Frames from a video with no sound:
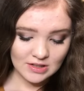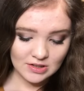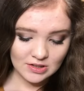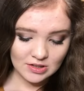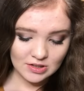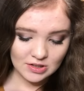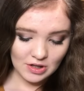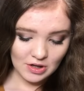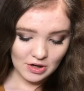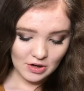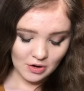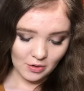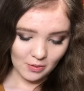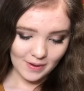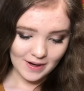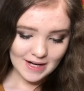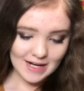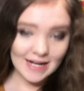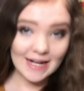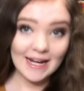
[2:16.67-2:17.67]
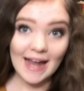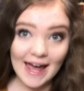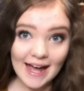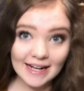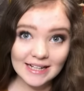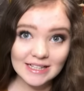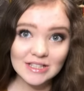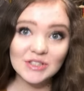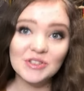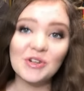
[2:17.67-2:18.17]
So
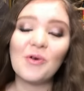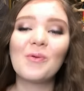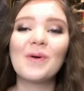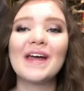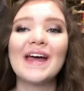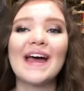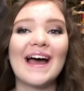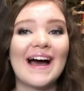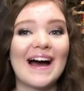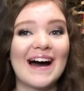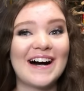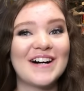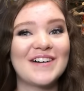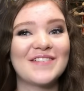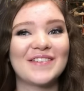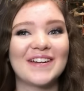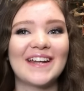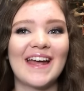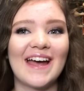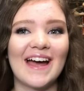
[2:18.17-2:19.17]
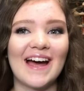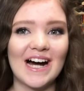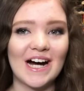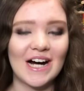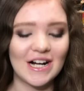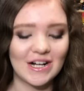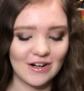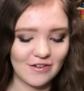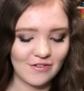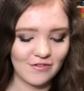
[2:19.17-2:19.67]
next we have an
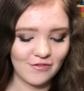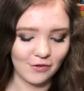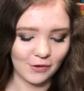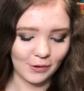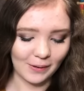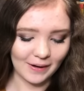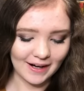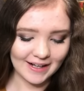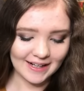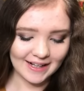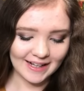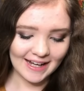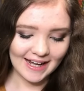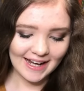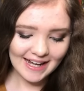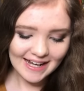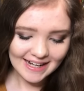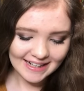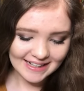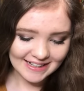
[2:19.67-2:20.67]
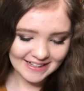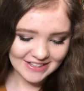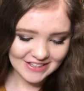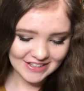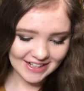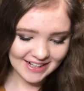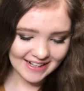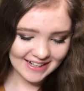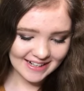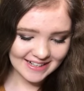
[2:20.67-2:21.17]
ad for a cage
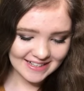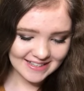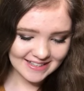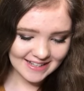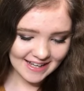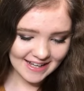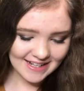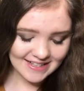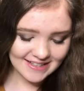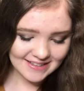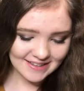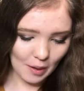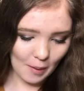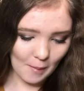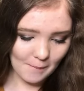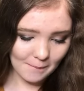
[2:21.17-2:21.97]
and it says